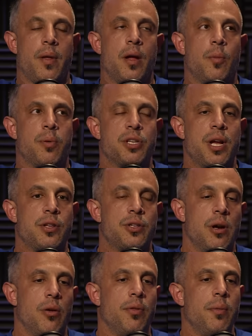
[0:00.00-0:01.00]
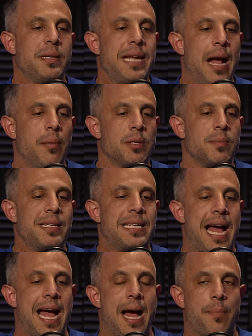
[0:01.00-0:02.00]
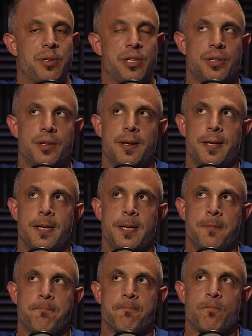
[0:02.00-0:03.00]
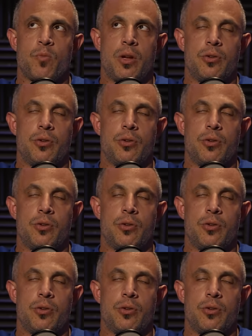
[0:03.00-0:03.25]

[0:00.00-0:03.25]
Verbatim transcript: 100%. So the metabolism adapts um,